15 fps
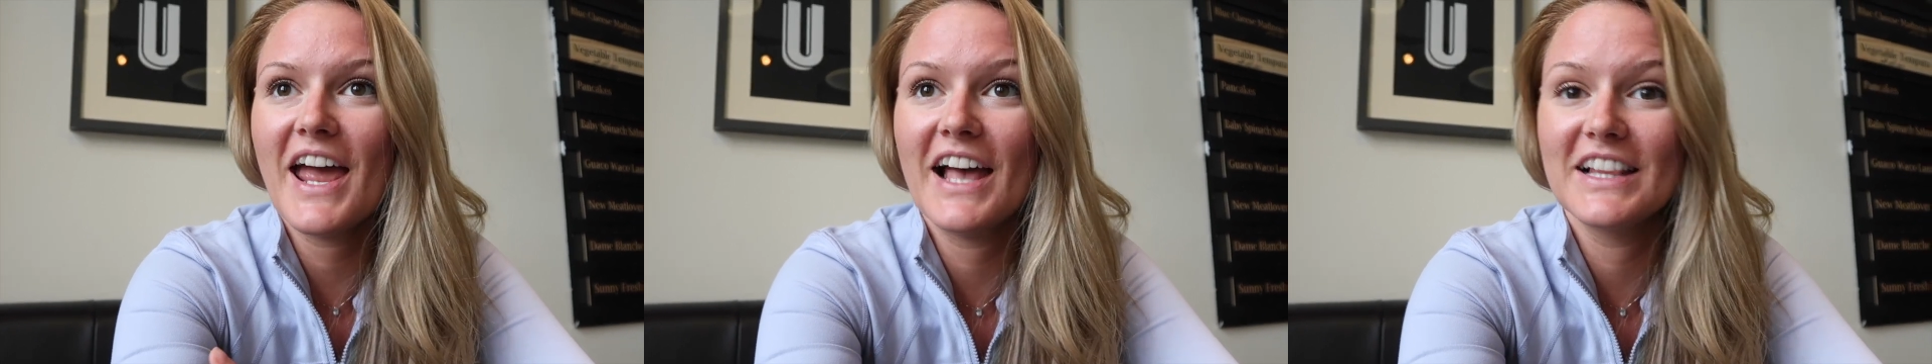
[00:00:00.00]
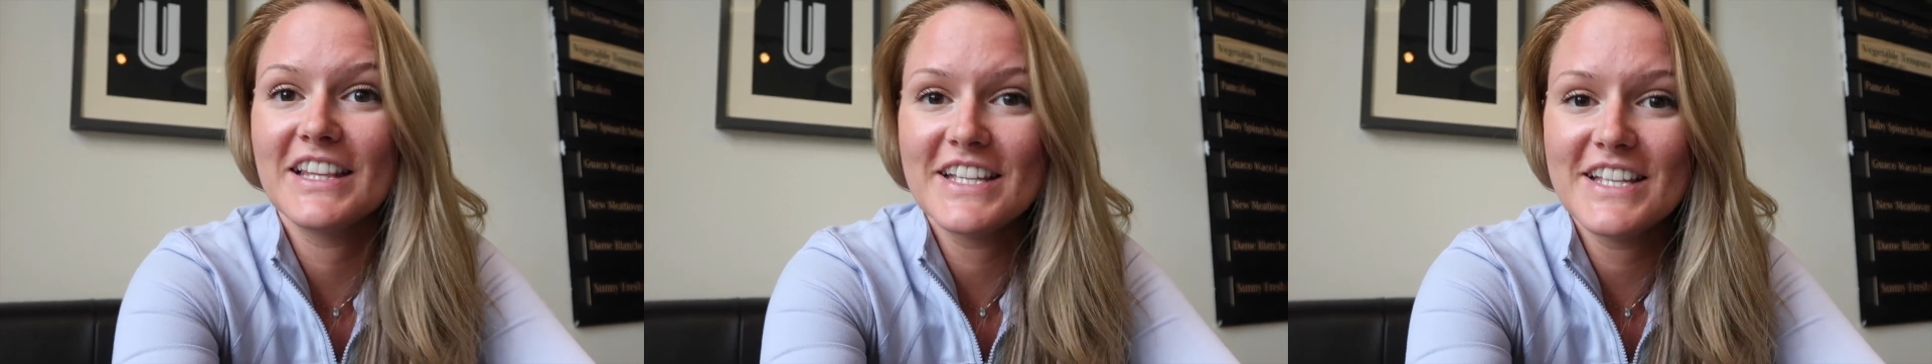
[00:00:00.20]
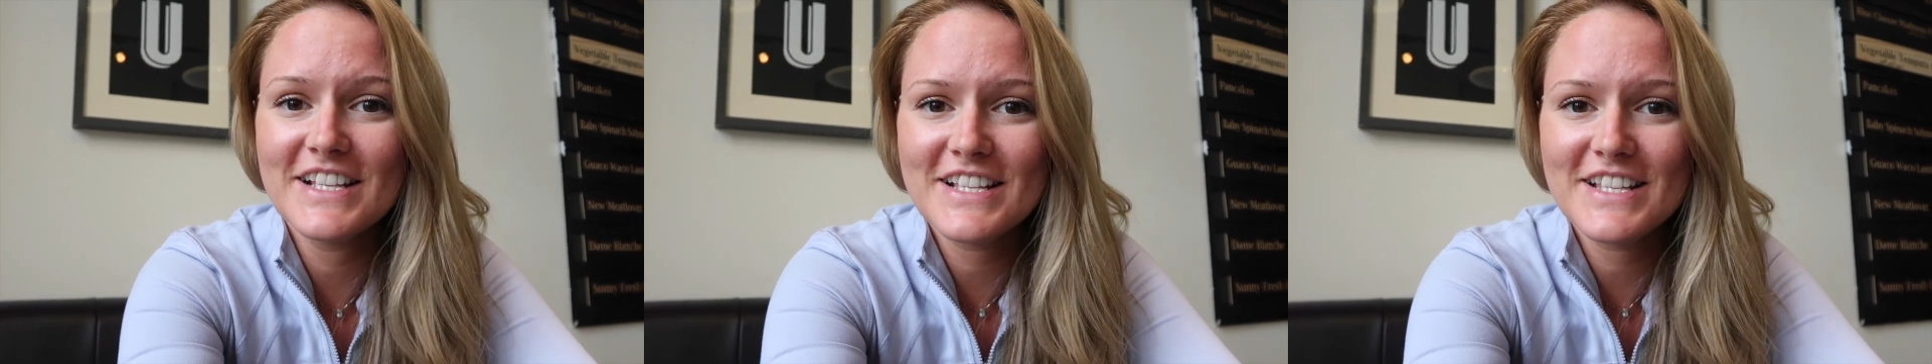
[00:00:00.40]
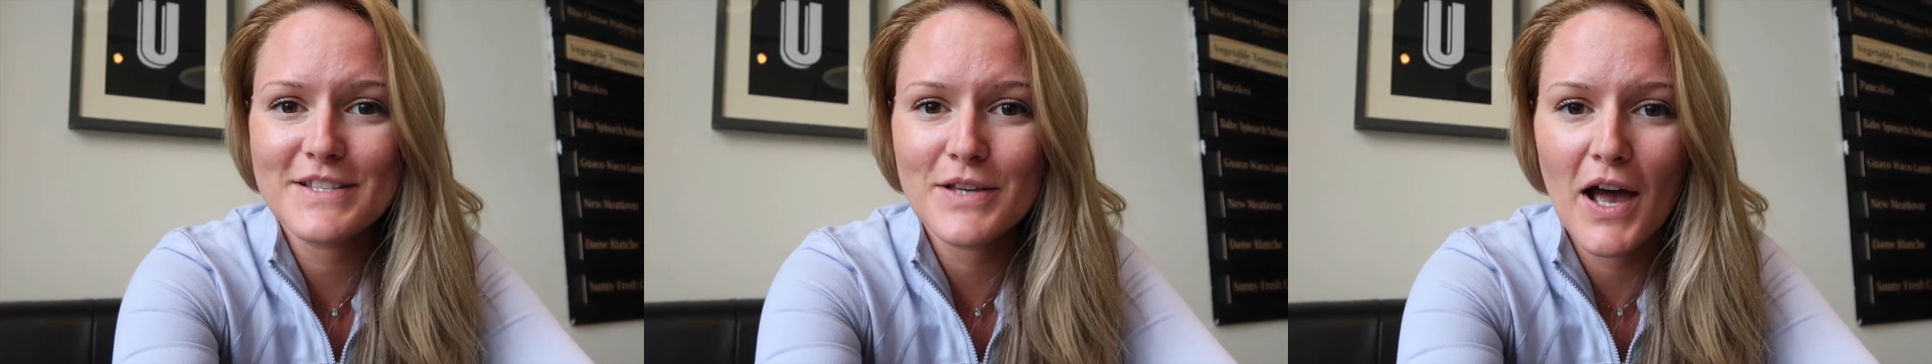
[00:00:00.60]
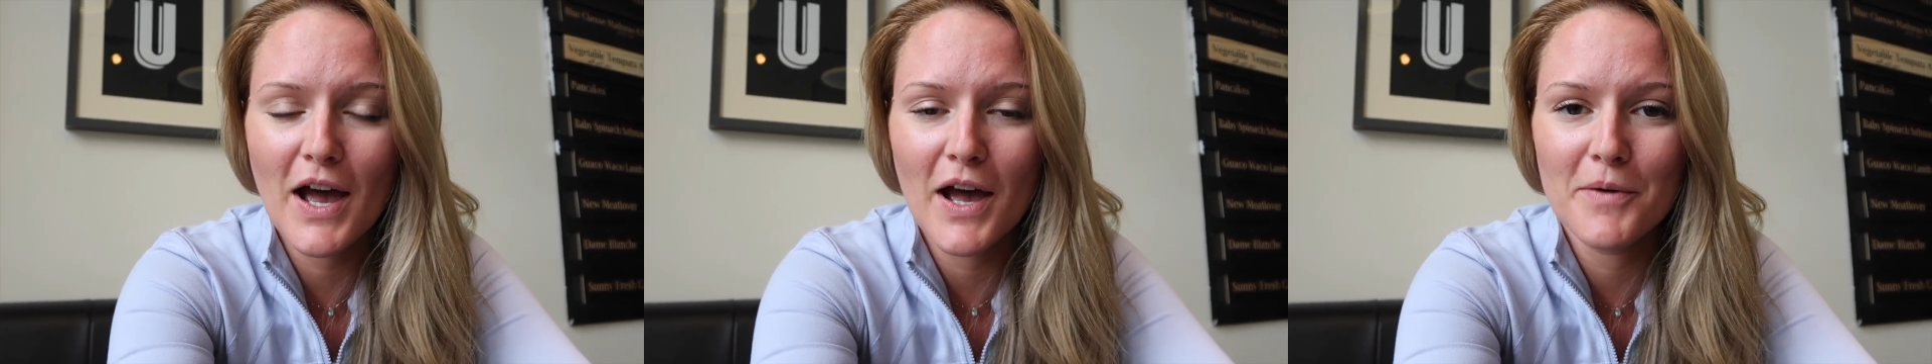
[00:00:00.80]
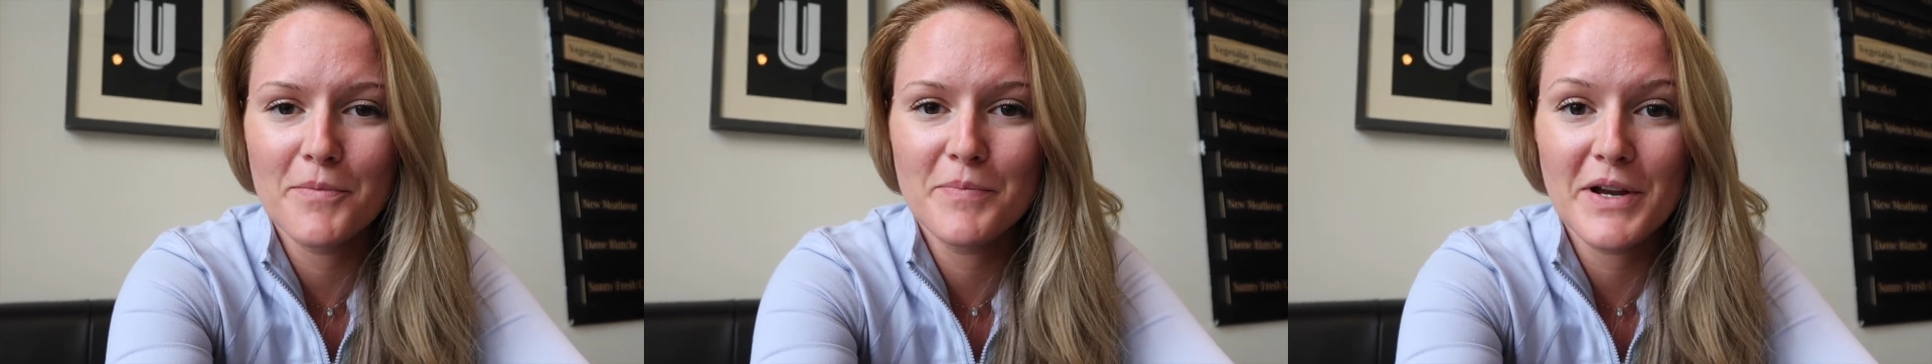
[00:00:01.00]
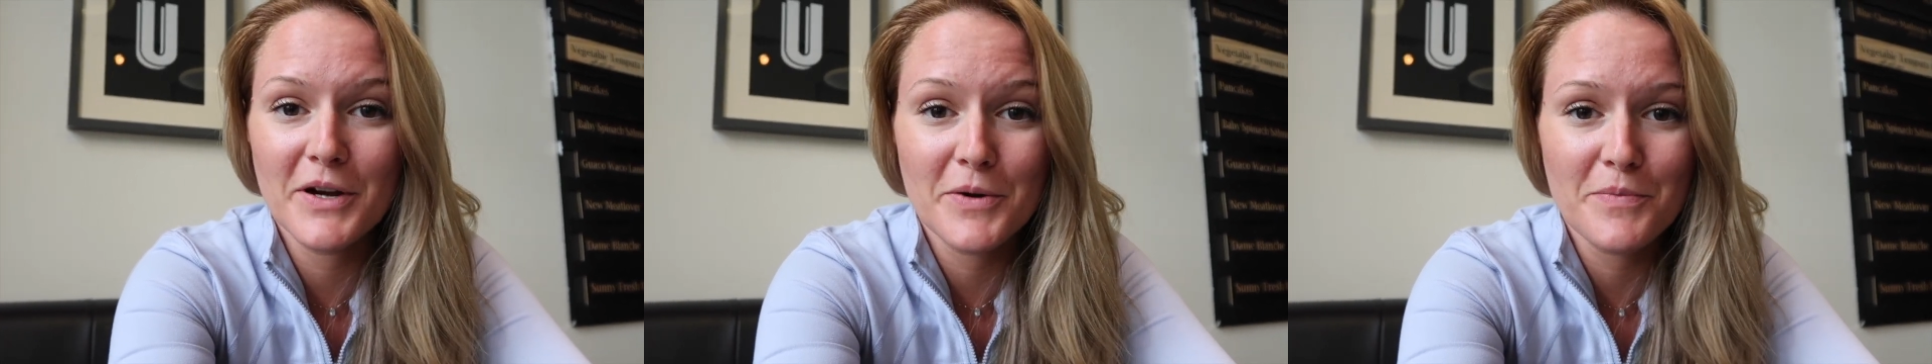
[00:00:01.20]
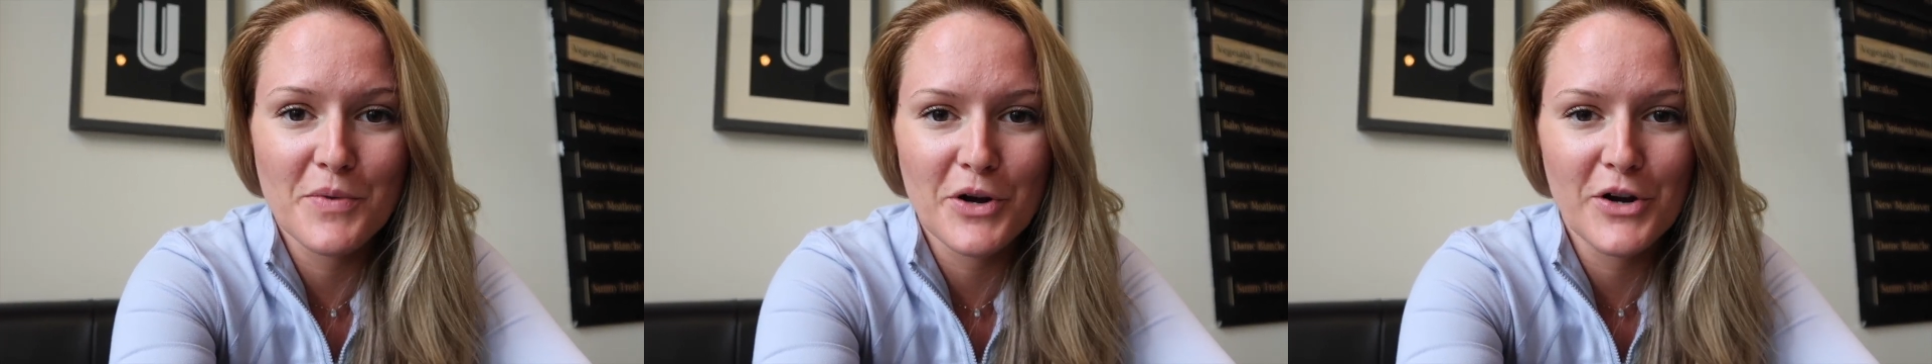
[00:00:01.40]
Ellie's
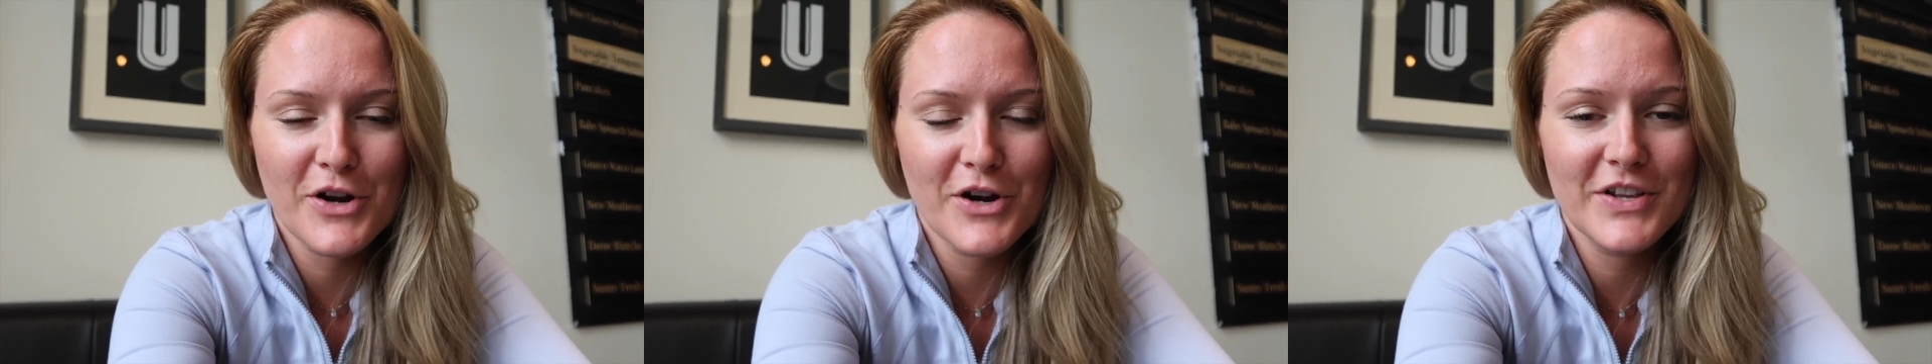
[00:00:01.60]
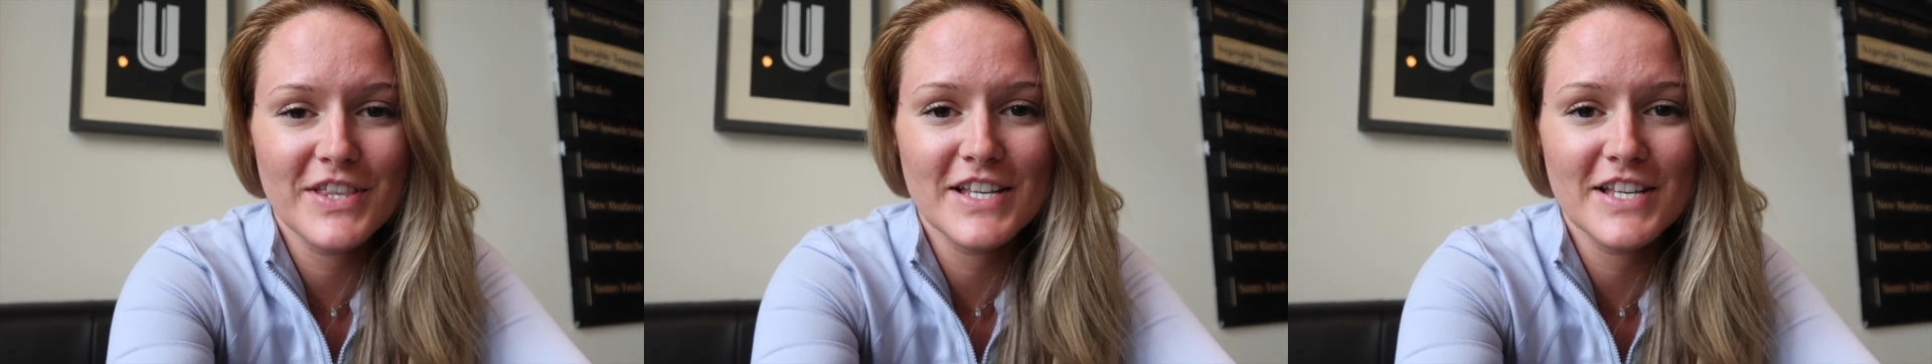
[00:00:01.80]
beer and burger.